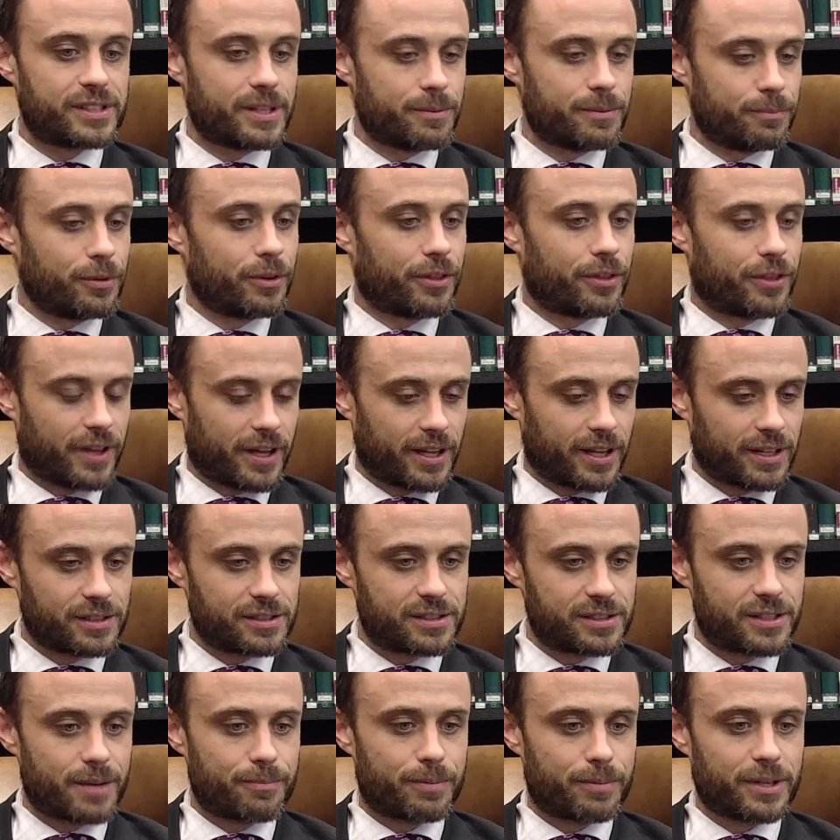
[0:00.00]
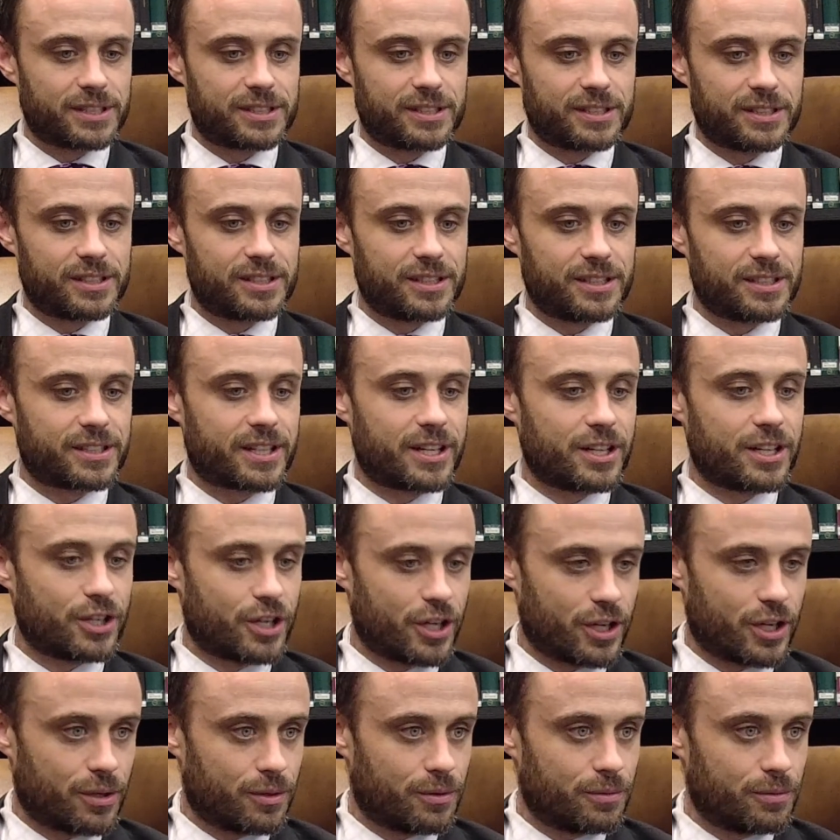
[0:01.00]
simple things that businesses can
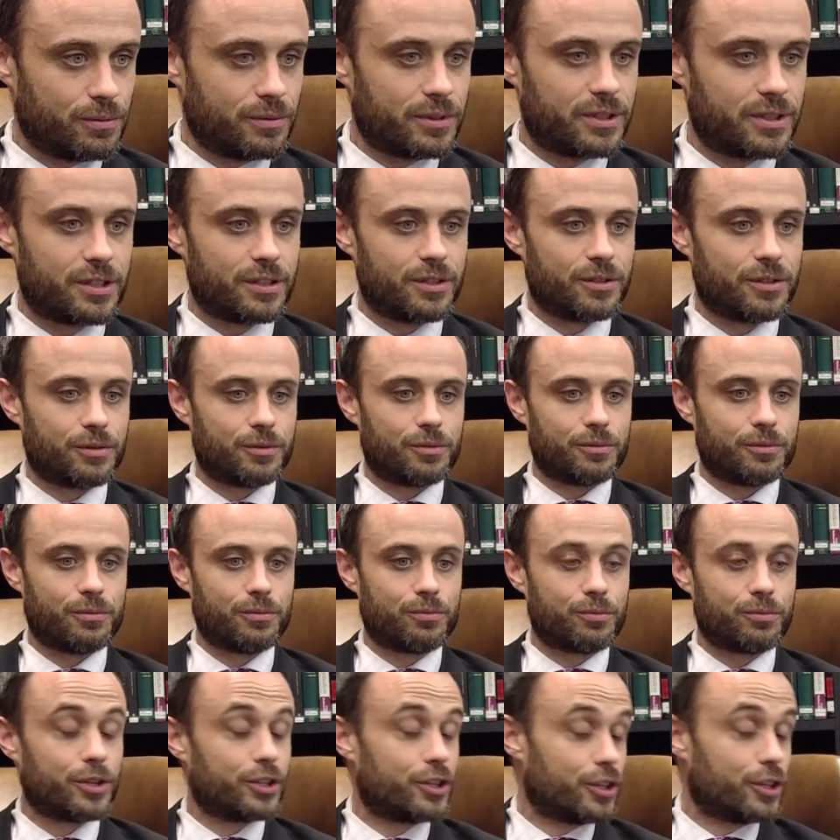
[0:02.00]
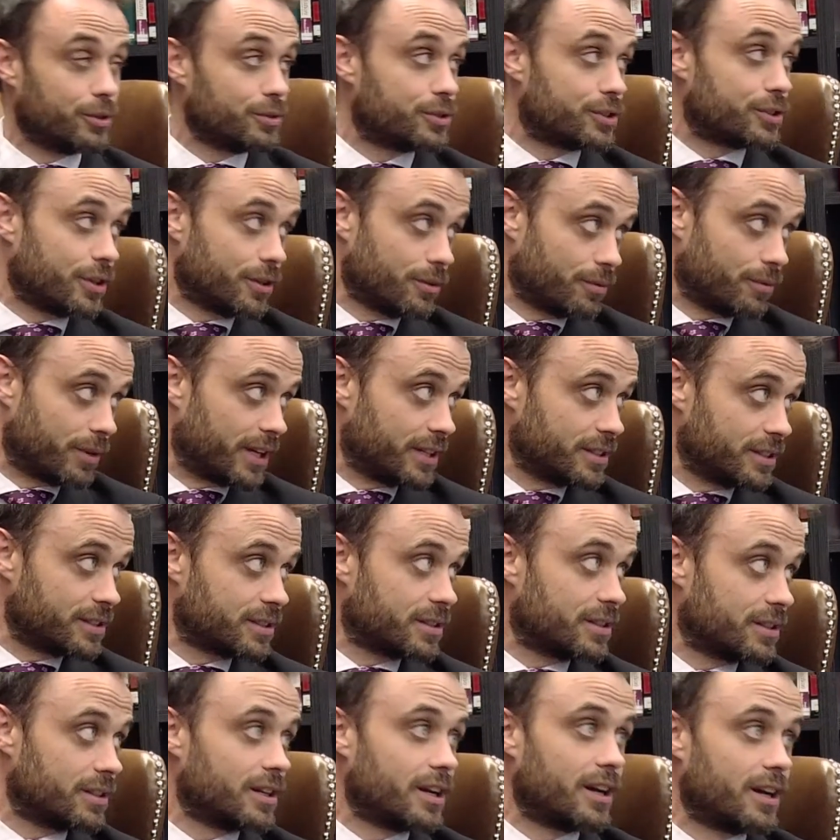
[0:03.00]
do to reduce their
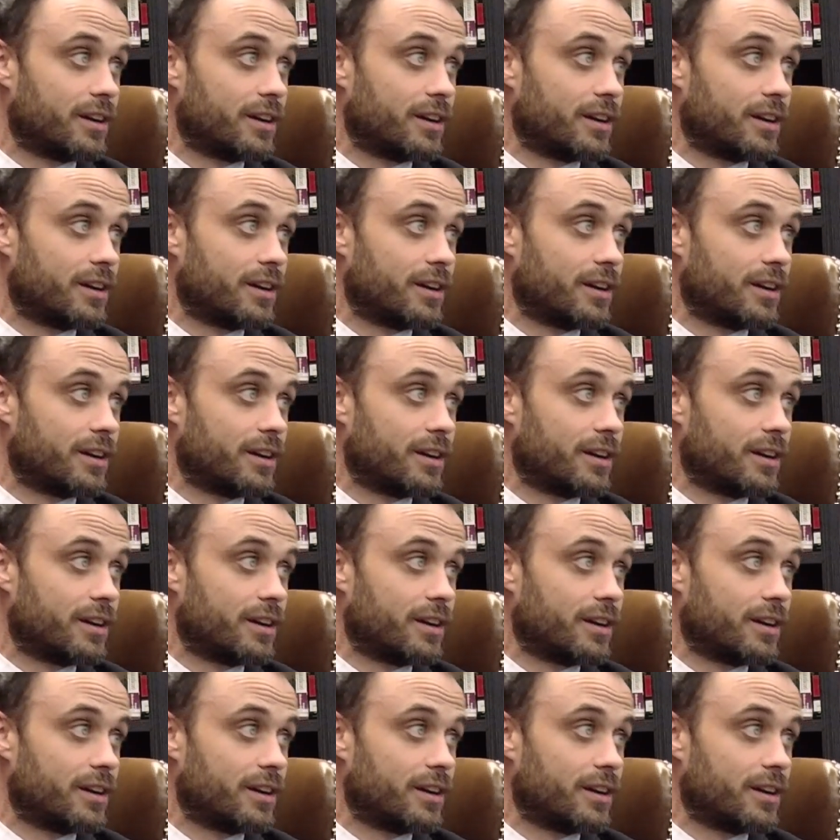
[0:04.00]
risk